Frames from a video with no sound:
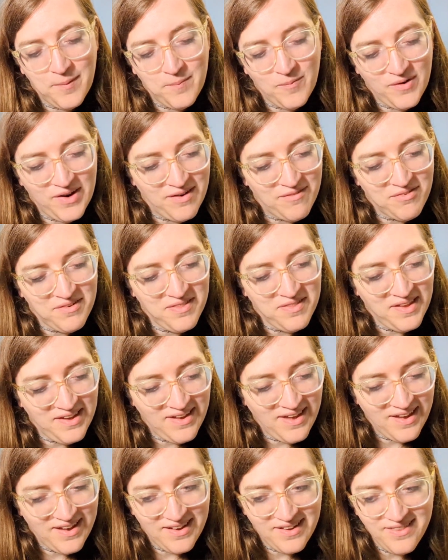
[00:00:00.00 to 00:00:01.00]
whenever they
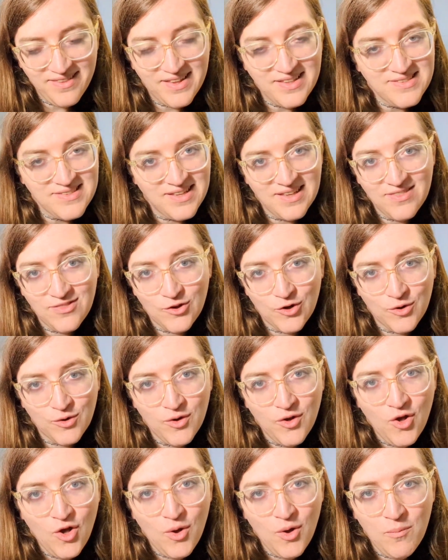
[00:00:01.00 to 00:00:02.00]
can. That's like
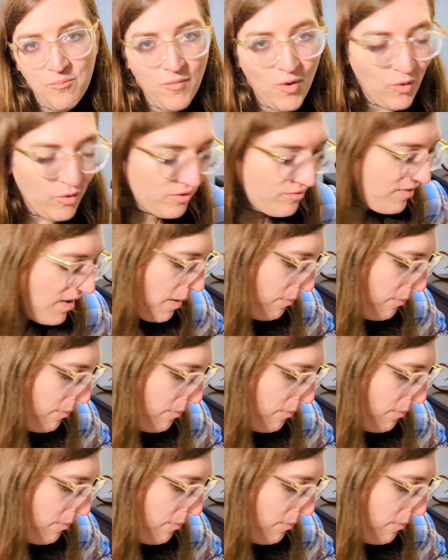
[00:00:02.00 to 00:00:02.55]
their mode of